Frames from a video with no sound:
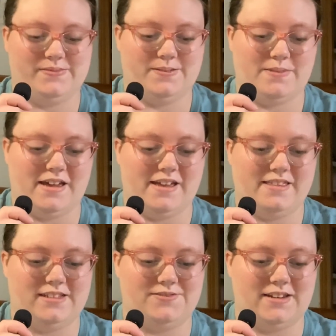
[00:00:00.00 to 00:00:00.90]

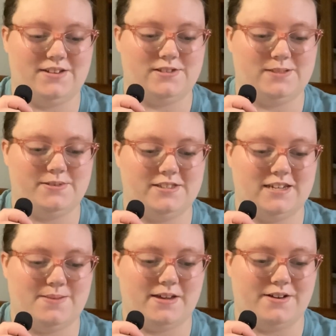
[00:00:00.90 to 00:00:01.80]
but this video was supposed to
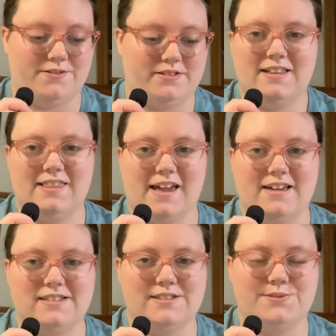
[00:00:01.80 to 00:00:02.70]
come out
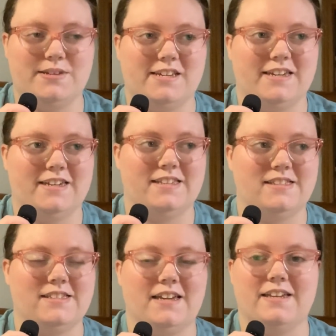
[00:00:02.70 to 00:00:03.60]
last
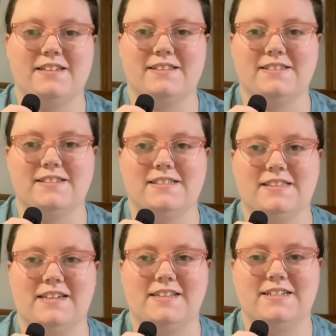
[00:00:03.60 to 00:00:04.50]
weekend and
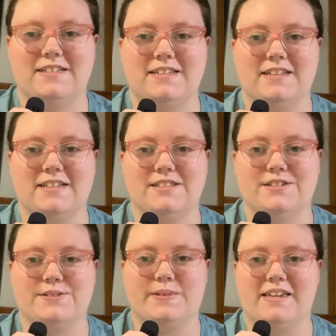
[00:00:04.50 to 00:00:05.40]
needed an
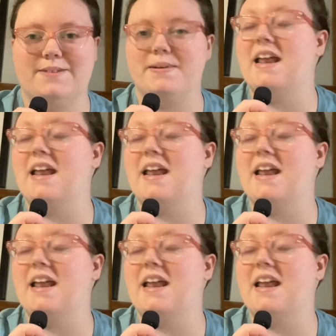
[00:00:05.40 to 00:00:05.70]
extra week, but